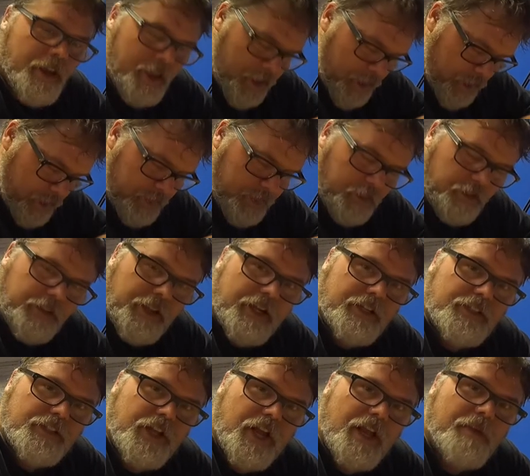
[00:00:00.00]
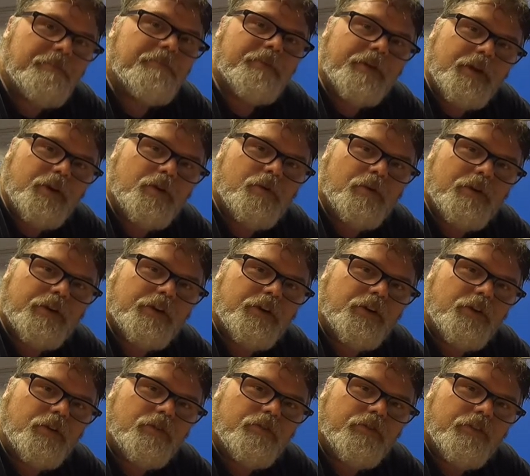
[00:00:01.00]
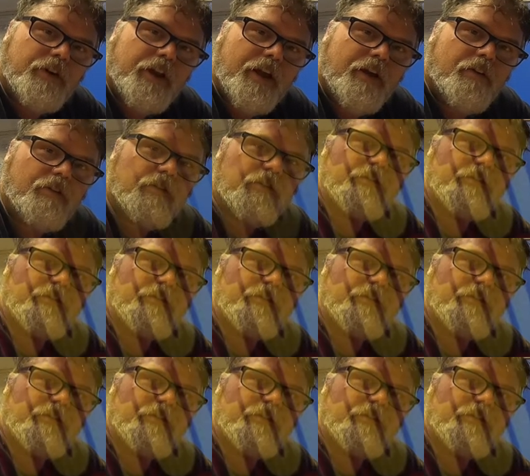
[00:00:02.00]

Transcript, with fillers: And until next time, you know what to do for now.